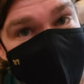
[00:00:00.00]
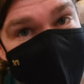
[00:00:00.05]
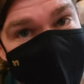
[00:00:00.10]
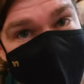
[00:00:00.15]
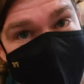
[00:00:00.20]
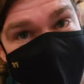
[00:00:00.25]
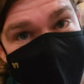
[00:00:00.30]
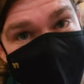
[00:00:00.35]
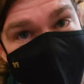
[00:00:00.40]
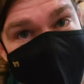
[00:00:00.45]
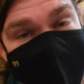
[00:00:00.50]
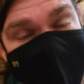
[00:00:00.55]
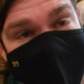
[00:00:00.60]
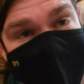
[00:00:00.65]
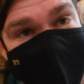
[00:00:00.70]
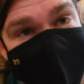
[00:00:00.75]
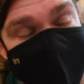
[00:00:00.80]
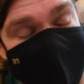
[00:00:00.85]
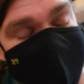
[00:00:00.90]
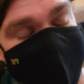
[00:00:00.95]
If you
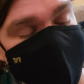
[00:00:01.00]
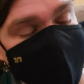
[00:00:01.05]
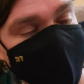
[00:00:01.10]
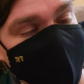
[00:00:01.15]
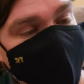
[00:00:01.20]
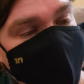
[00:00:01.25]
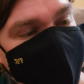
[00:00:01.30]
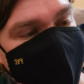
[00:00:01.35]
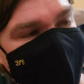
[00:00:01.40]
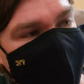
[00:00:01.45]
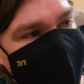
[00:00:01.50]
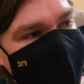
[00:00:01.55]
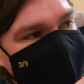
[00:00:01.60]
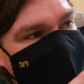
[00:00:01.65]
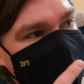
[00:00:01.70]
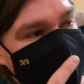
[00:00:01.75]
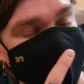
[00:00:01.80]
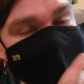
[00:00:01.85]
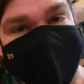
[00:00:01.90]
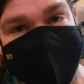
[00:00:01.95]
plan to
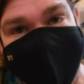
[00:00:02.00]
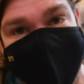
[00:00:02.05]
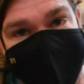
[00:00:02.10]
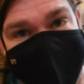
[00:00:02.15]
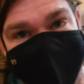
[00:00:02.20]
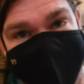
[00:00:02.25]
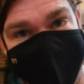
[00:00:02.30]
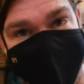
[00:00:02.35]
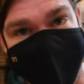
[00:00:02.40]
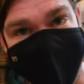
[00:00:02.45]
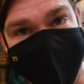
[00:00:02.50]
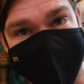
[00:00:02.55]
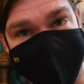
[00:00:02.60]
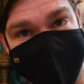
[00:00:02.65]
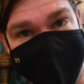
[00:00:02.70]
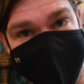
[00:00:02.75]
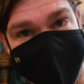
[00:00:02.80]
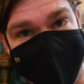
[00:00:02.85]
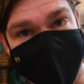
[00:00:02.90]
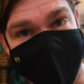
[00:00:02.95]
uh, take that ferry to
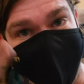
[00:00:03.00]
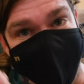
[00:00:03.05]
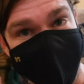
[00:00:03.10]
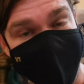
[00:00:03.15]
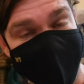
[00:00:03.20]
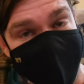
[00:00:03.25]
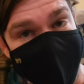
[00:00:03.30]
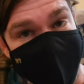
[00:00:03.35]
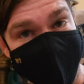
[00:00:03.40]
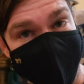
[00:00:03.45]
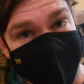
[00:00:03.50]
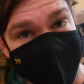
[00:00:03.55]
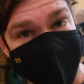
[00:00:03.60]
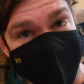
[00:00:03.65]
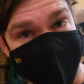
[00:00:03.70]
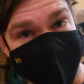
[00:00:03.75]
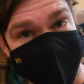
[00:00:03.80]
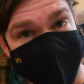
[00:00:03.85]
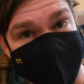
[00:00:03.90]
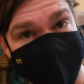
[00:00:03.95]
here and then move on
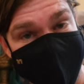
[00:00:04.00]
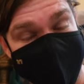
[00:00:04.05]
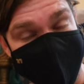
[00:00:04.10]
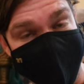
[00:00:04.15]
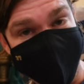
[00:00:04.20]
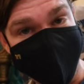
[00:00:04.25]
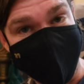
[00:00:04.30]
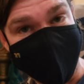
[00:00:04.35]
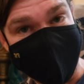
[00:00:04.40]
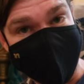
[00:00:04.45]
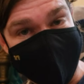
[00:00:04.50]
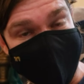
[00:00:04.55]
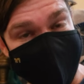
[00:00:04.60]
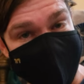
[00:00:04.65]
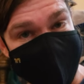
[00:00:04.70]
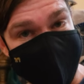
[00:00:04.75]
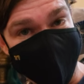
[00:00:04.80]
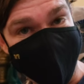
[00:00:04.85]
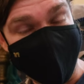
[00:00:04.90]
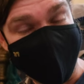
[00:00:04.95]
further, and you want to stay a
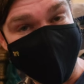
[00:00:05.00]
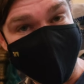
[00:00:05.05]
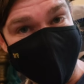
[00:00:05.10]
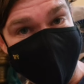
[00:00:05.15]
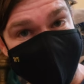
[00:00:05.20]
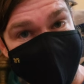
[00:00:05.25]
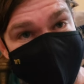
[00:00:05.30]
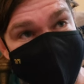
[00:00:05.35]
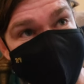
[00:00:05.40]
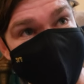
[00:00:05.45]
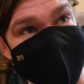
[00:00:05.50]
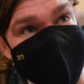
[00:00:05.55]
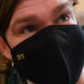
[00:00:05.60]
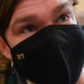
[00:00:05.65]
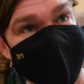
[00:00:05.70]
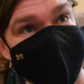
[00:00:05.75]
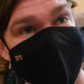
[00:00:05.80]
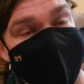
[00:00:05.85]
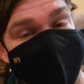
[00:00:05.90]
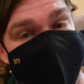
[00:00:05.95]
couple nights,
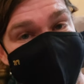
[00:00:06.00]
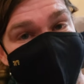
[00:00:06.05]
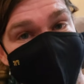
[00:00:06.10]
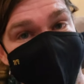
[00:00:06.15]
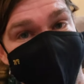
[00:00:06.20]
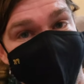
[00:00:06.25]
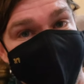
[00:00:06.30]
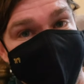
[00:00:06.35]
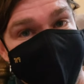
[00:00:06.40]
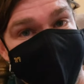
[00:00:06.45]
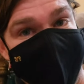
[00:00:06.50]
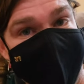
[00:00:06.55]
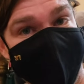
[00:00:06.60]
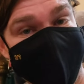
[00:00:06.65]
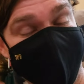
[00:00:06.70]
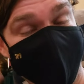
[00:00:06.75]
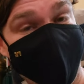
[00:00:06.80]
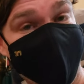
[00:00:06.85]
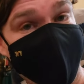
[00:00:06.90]
so